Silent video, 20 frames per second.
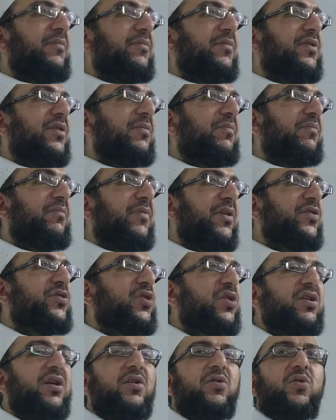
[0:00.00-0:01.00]
masjid
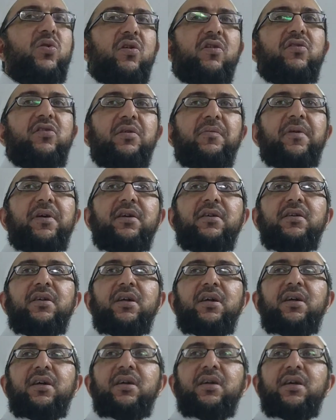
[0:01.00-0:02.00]
in Qurtuba?
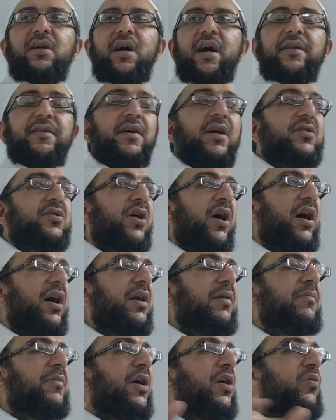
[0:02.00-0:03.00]
At that time,
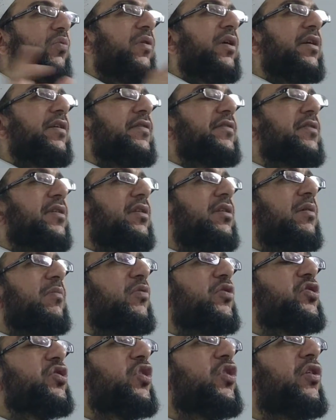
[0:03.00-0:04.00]
it was the
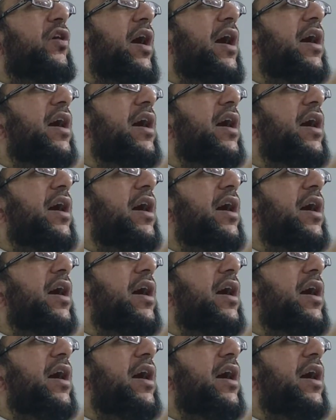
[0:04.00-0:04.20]
most grand